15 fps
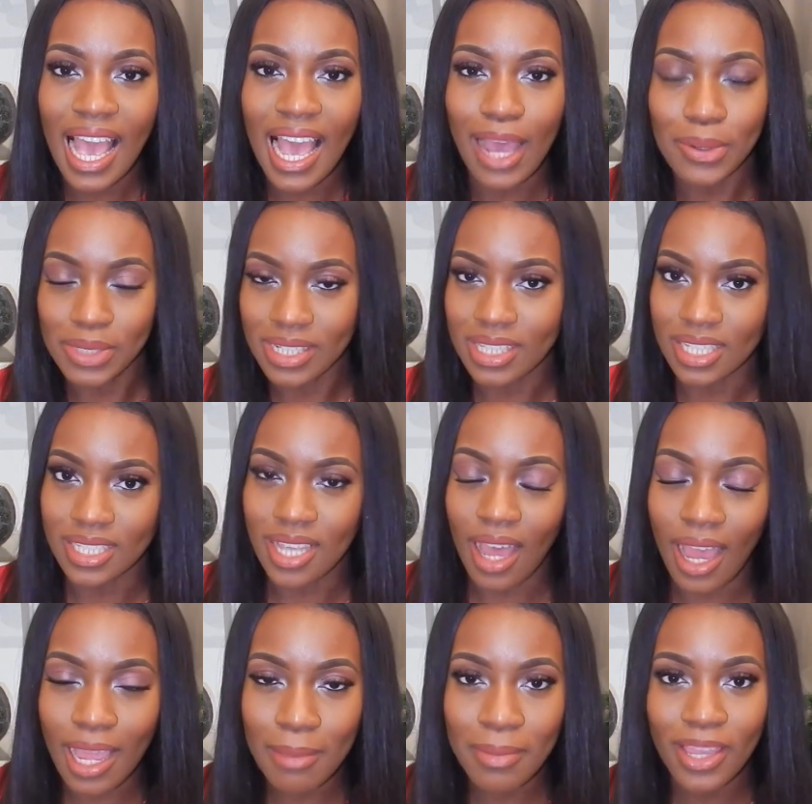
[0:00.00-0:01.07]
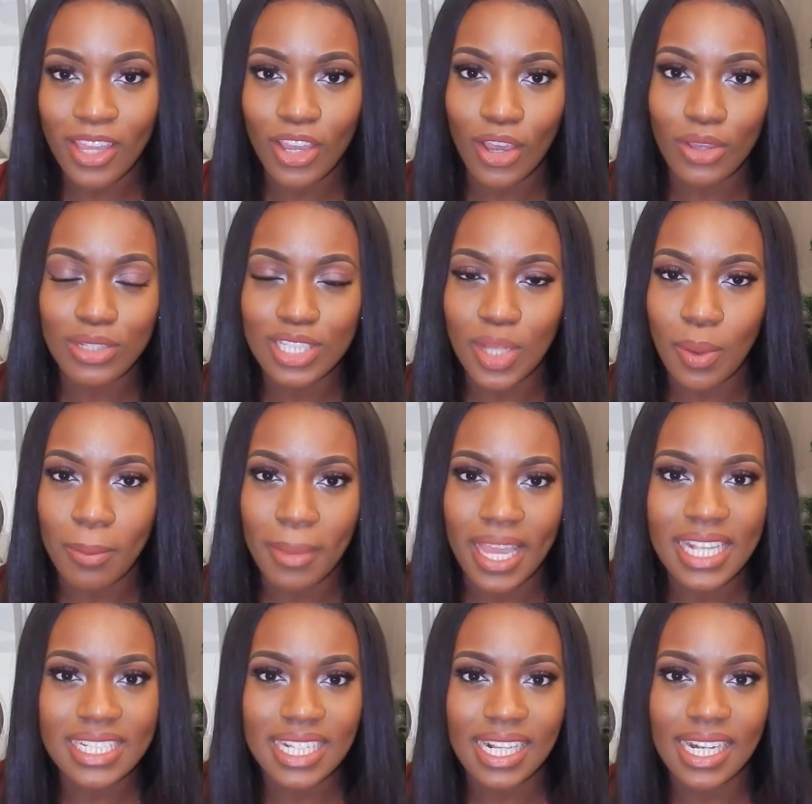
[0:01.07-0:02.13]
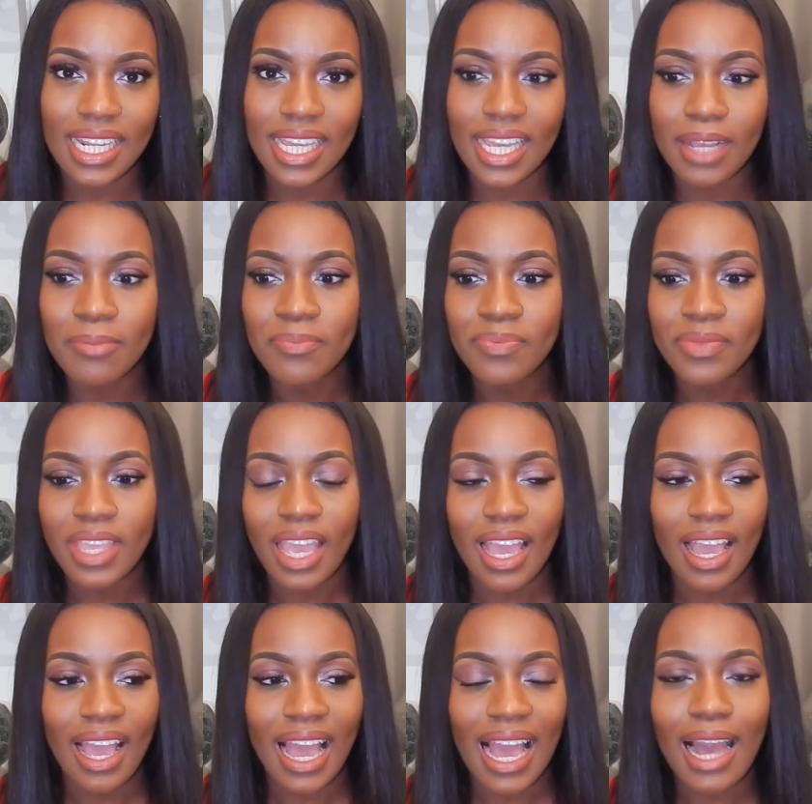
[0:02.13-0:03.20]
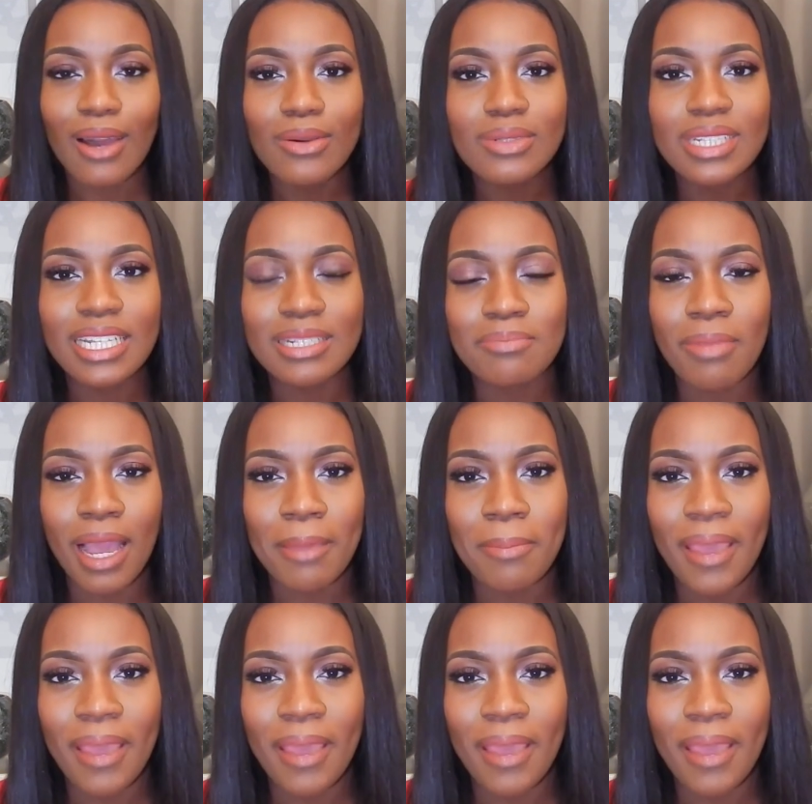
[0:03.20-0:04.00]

How did the timing go so amazingly? How did my